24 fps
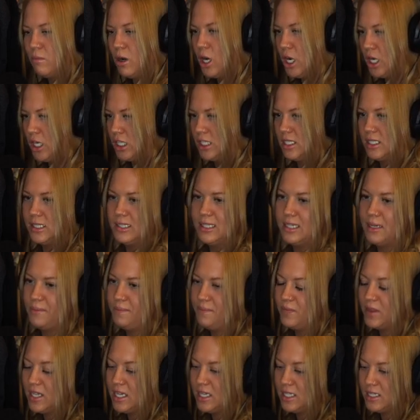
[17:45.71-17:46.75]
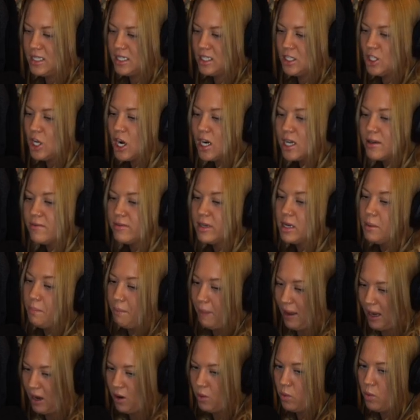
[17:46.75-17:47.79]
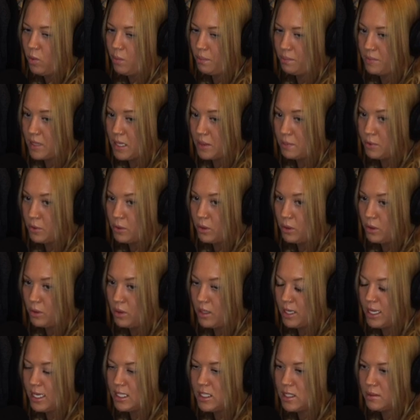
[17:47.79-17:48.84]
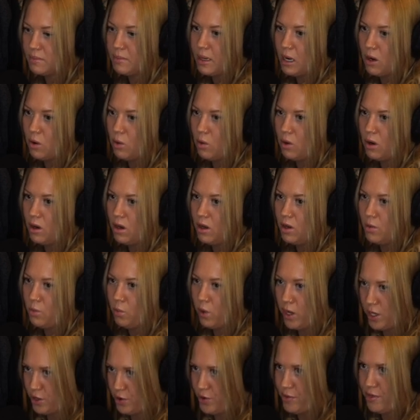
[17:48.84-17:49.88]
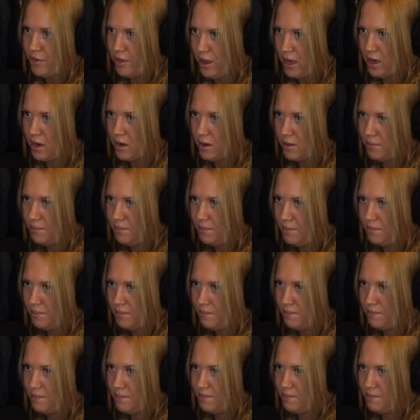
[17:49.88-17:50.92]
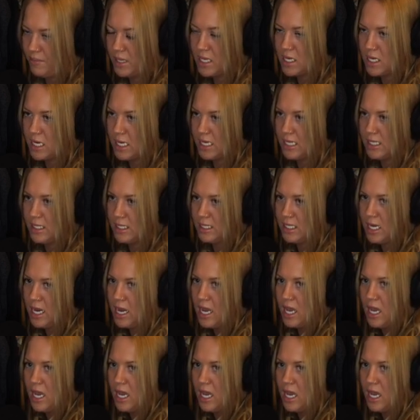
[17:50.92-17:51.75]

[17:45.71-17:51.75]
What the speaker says: Honestly, it's not even about people. It's about what you think. Because